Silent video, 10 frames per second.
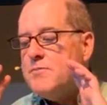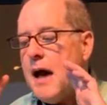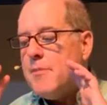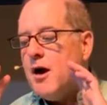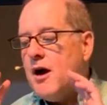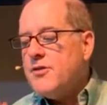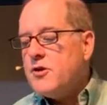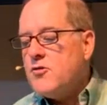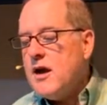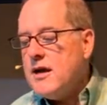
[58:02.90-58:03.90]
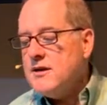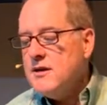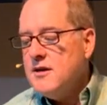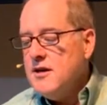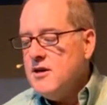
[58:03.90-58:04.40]
is Babylon the Great
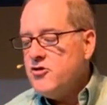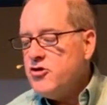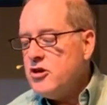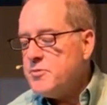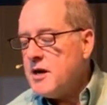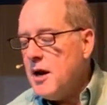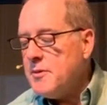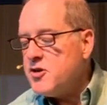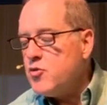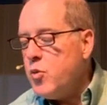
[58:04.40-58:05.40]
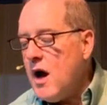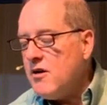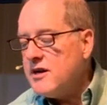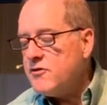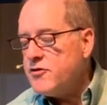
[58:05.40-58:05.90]
She's become a
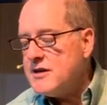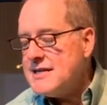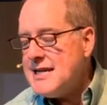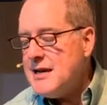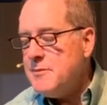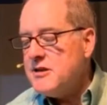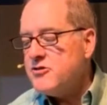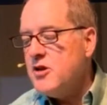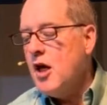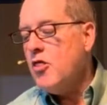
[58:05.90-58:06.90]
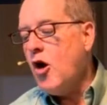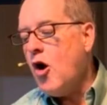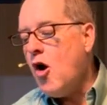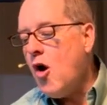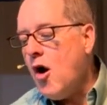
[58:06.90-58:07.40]
dwelling for demons,
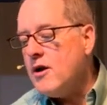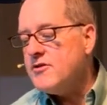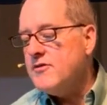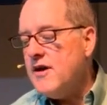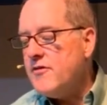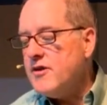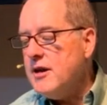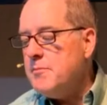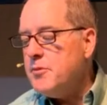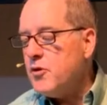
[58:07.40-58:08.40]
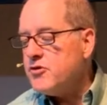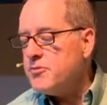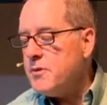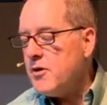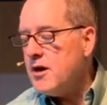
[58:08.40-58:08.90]
the haunt of every impure
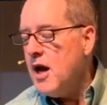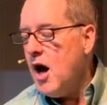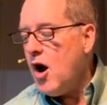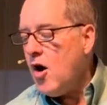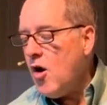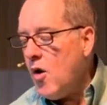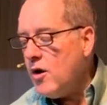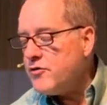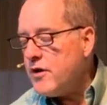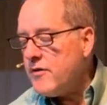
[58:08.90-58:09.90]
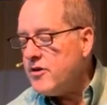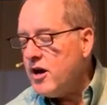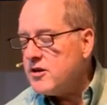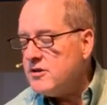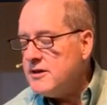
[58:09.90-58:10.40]
spirit, a haunt for
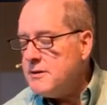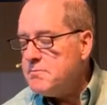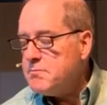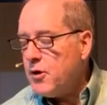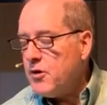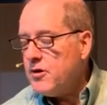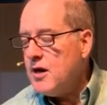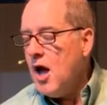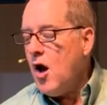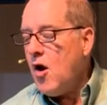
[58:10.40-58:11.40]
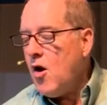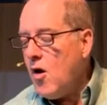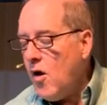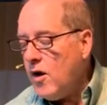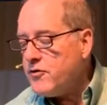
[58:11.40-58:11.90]
every unclean bird, a
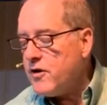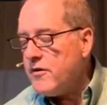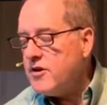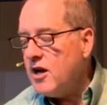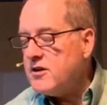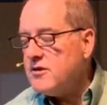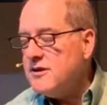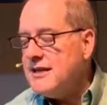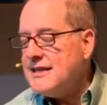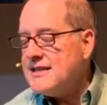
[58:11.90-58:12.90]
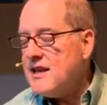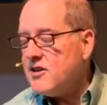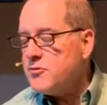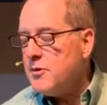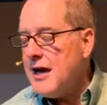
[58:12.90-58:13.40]
haunt for every unclean and
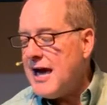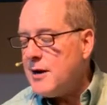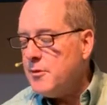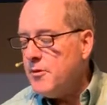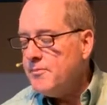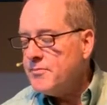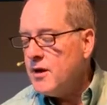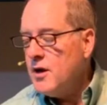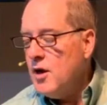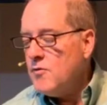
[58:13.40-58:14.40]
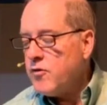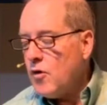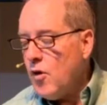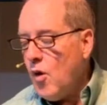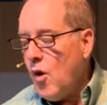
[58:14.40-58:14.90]
detestable animal.
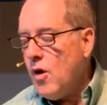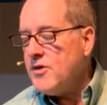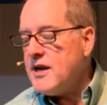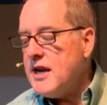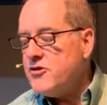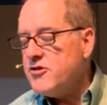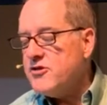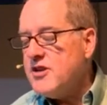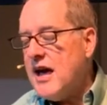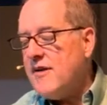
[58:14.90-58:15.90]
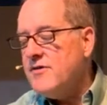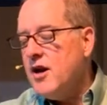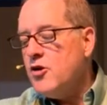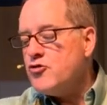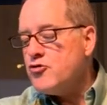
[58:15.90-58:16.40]
For all the nations have
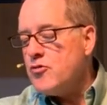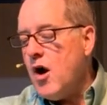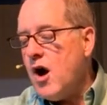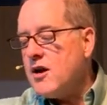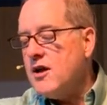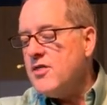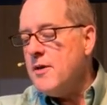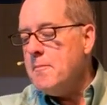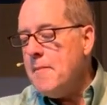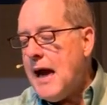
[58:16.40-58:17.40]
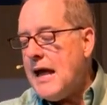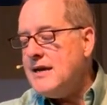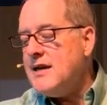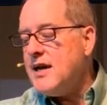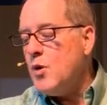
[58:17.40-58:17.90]
drunk the
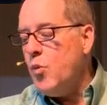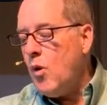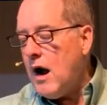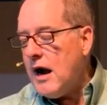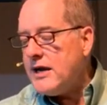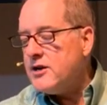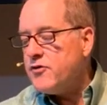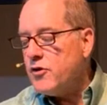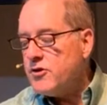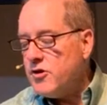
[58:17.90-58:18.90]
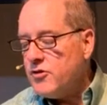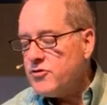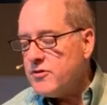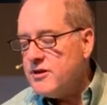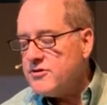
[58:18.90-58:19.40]
maddening wine of her
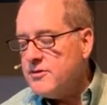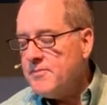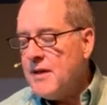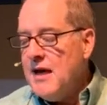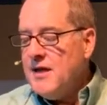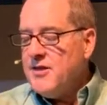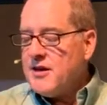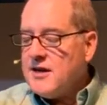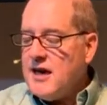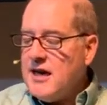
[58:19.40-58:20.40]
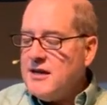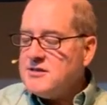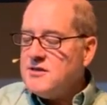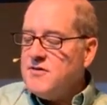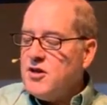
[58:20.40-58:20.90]
adulteries. The
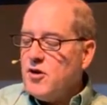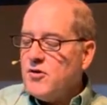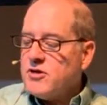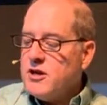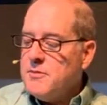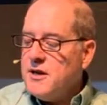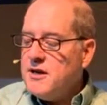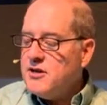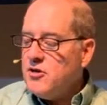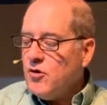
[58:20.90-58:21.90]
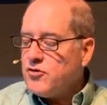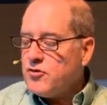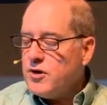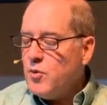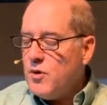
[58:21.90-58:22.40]
kings of the earth committed
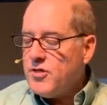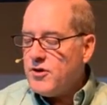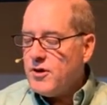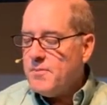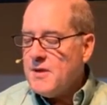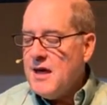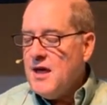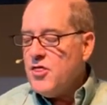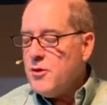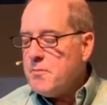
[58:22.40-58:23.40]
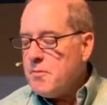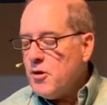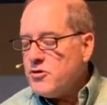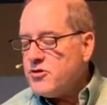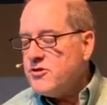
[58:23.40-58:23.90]
adultery with her. The
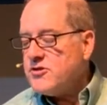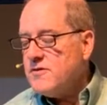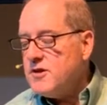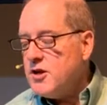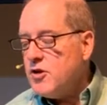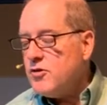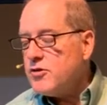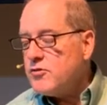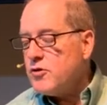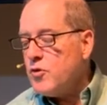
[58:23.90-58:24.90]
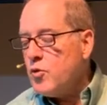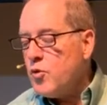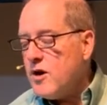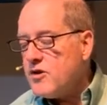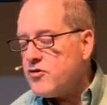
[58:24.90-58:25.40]
merchants of the earth grew
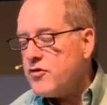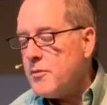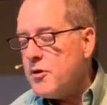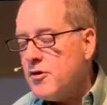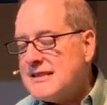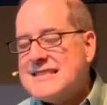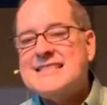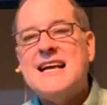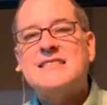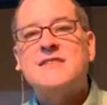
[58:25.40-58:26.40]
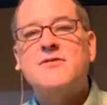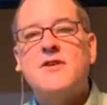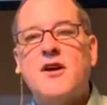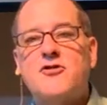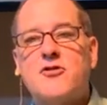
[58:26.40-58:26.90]
rich from her
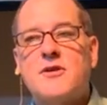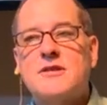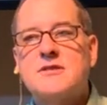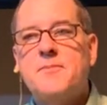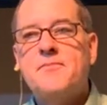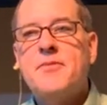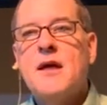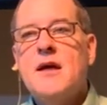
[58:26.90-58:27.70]
excessive luxuries.